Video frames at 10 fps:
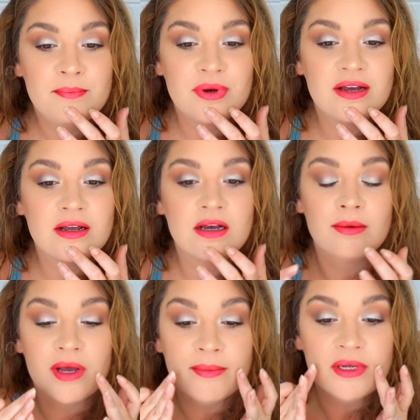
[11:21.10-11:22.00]
But
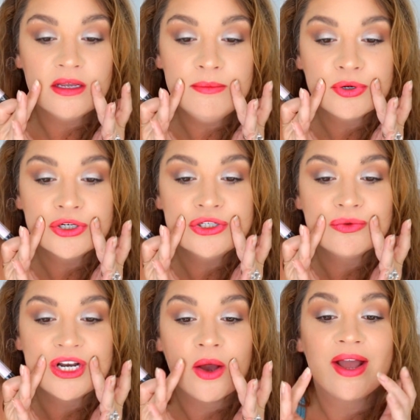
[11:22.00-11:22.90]
I mean, in person
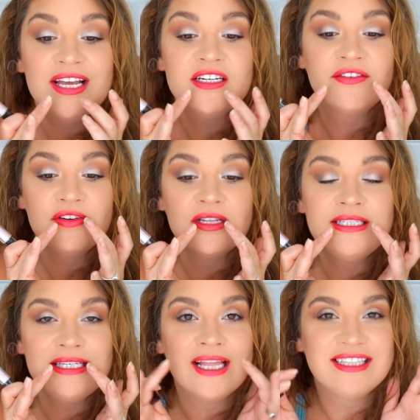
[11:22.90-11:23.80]
right now, I can definitely
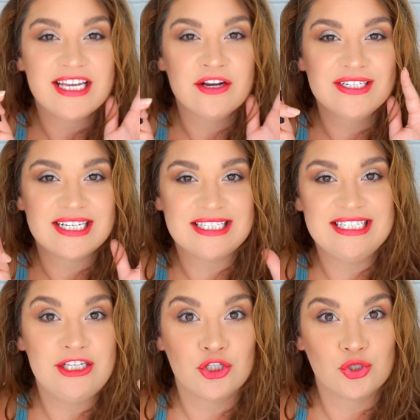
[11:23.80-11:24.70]
see like the
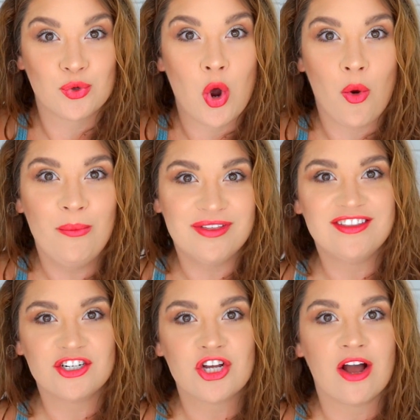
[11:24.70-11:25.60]
iridescent-y strobe that
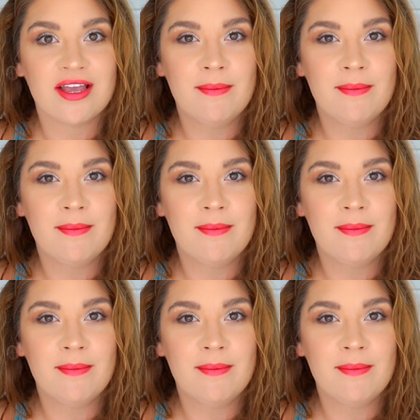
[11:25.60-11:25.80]
they're talking